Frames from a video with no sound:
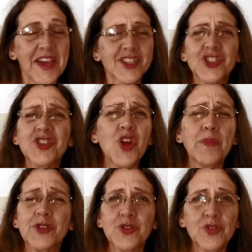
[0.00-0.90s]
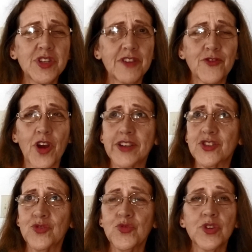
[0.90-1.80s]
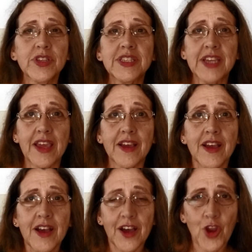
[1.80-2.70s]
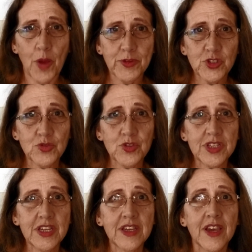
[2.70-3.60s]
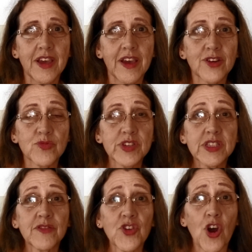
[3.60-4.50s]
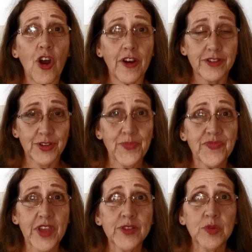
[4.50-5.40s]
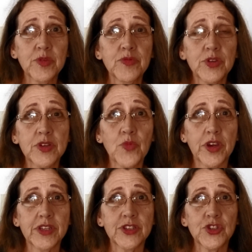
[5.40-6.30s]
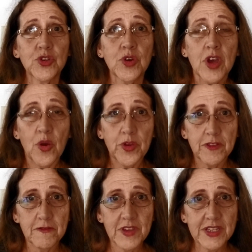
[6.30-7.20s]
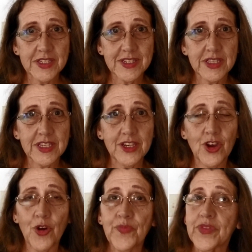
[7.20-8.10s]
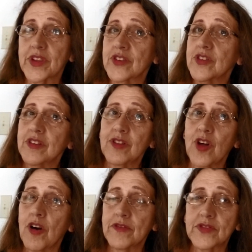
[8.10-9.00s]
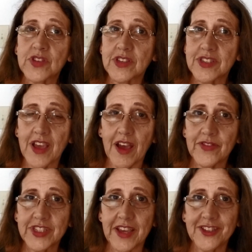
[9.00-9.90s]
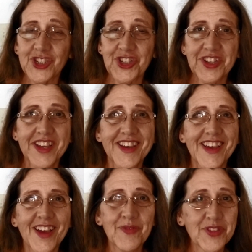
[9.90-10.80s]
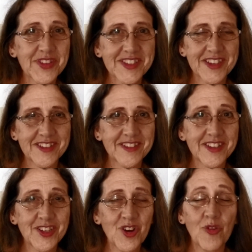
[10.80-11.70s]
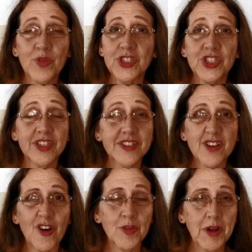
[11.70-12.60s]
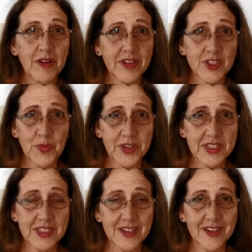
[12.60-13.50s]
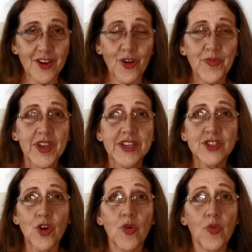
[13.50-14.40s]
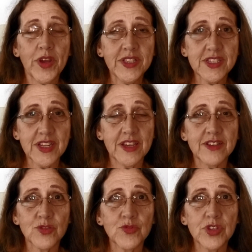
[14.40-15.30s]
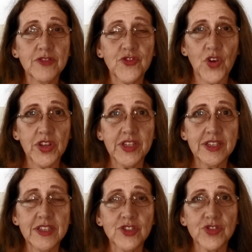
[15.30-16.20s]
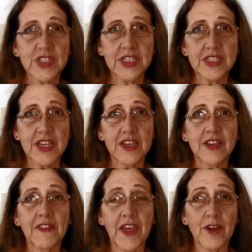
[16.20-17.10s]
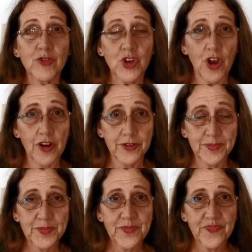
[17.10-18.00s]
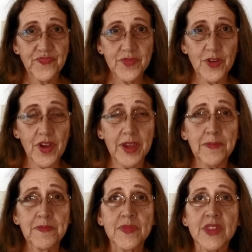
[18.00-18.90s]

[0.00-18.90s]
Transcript: It's just an opportunity for us to really take an opportunity and a risk of the heart. That's what we really want you to do with Venus in Leo. She loves to have attention. And with the Sun in Leo, which is all about expressing the ego. So Wednesday is a really fun and interesting day in that regard. All right.